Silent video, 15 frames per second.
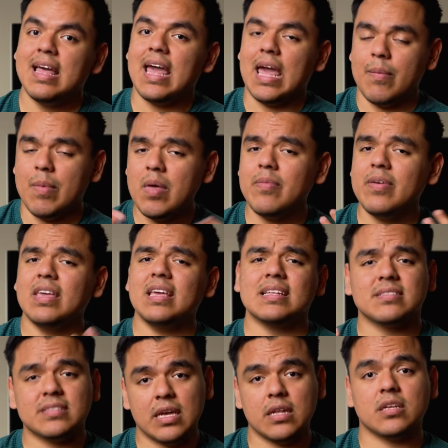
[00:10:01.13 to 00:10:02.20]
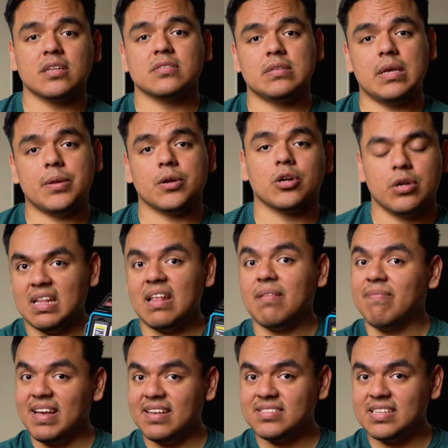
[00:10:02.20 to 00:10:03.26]
and maybe instead consider
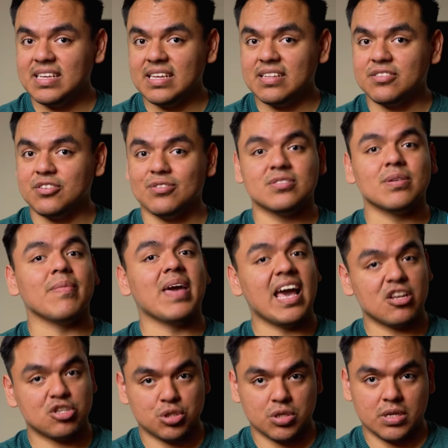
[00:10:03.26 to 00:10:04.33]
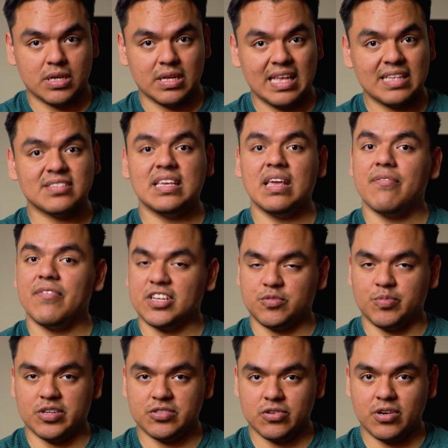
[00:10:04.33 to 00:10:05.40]
investing into some extra CF
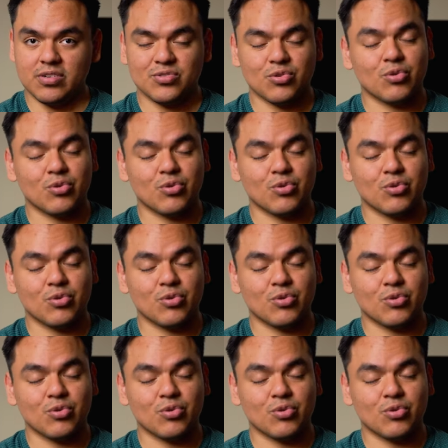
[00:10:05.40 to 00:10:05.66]
Express cards